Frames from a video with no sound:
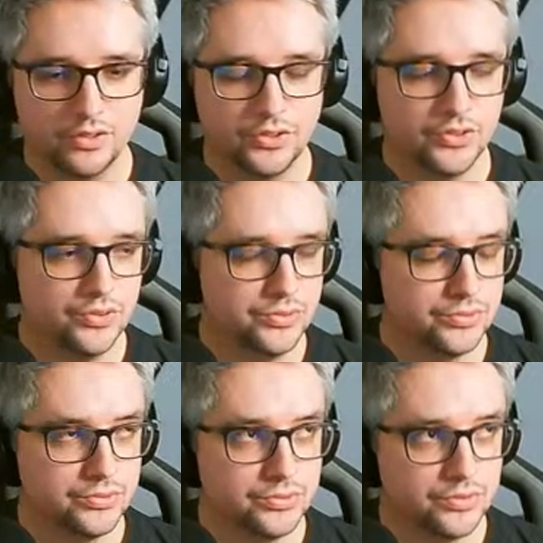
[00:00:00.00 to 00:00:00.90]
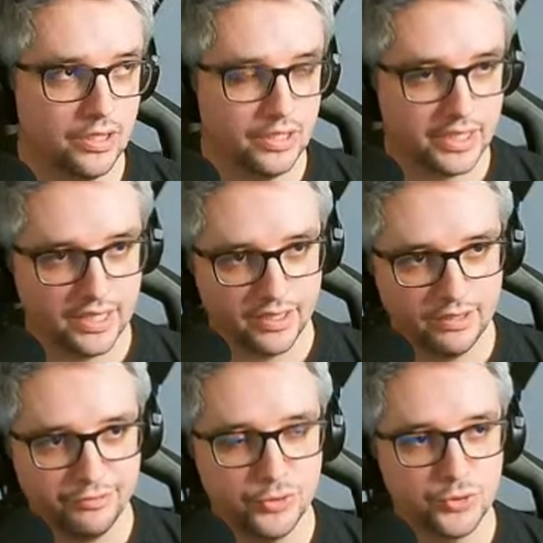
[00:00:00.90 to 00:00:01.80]
you uh, get an
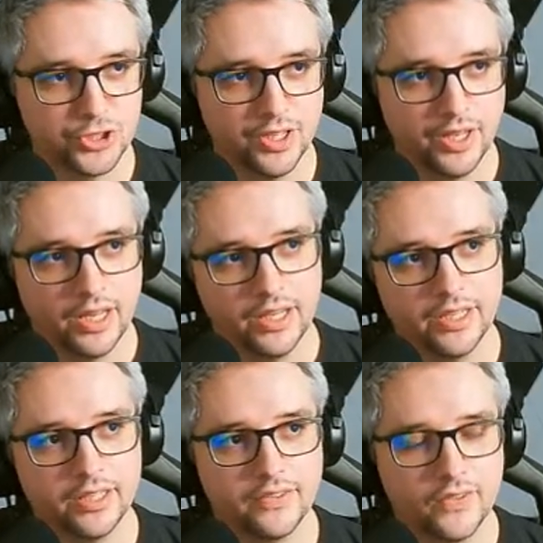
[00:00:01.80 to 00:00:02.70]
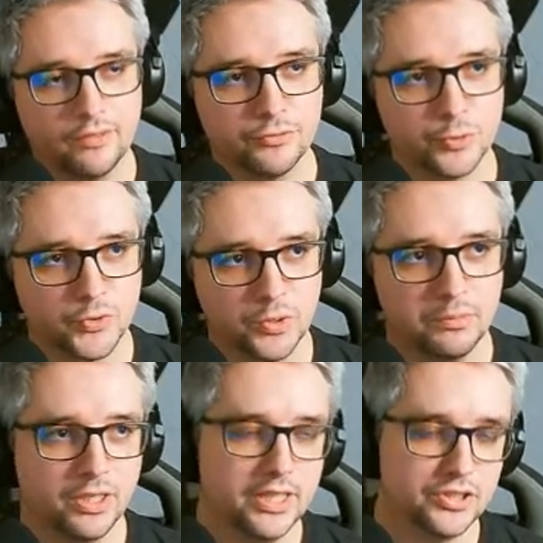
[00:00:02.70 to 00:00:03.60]
infusion, and then the same for
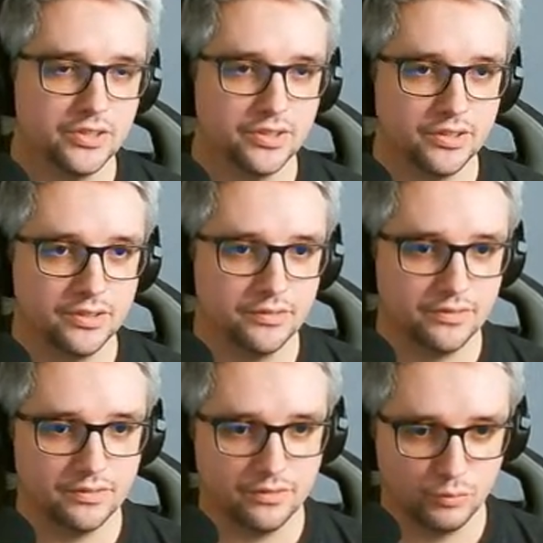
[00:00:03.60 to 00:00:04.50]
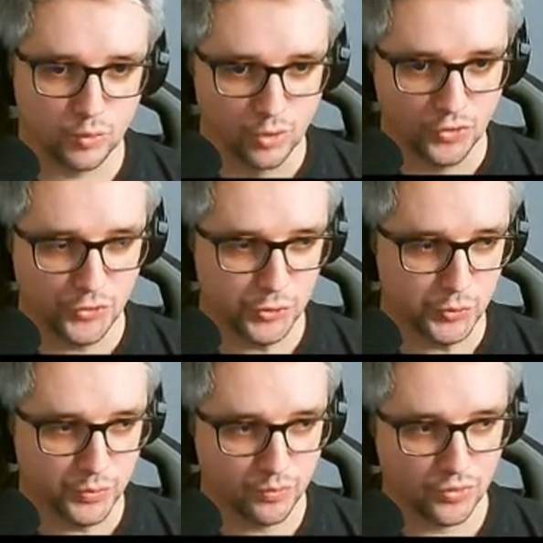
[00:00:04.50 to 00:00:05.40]
Tribulation World
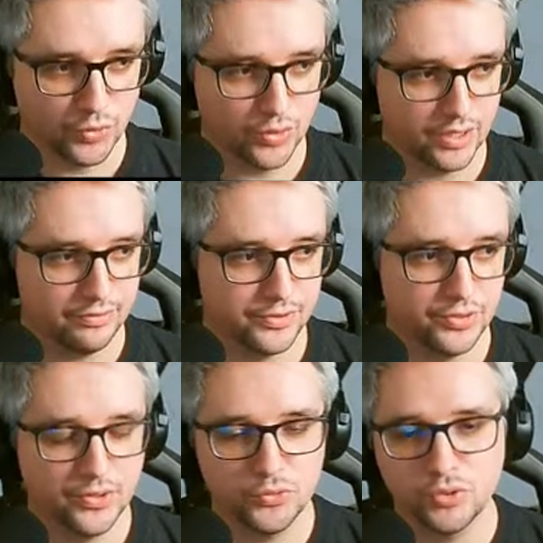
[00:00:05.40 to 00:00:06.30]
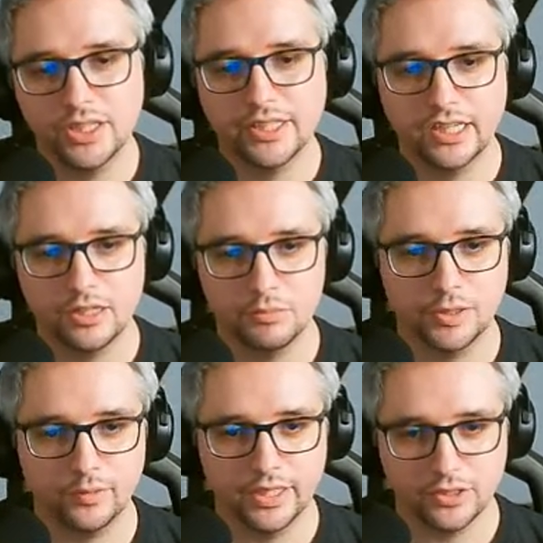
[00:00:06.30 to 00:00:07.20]
2. So if you don't really care
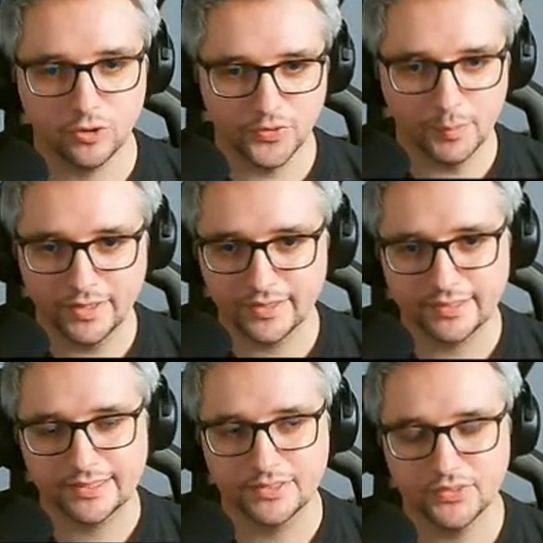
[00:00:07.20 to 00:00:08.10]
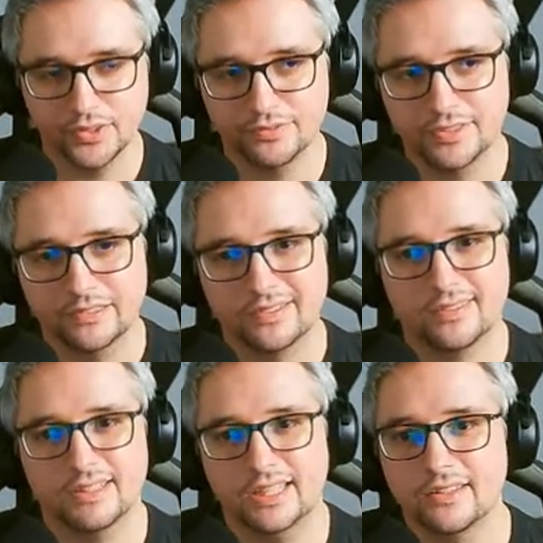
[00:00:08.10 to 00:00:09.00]
about like cosmetics and stuff,
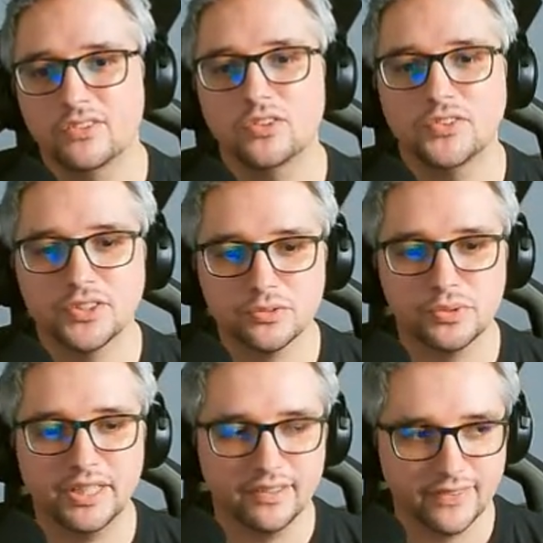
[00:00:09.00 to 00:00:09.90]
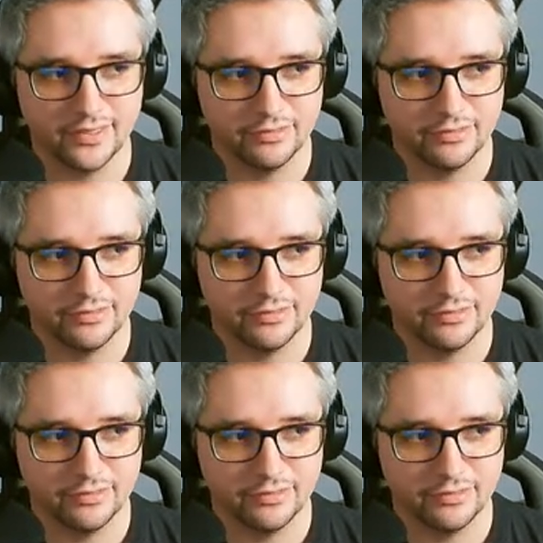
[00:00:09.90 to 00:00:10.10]
this is not the greatest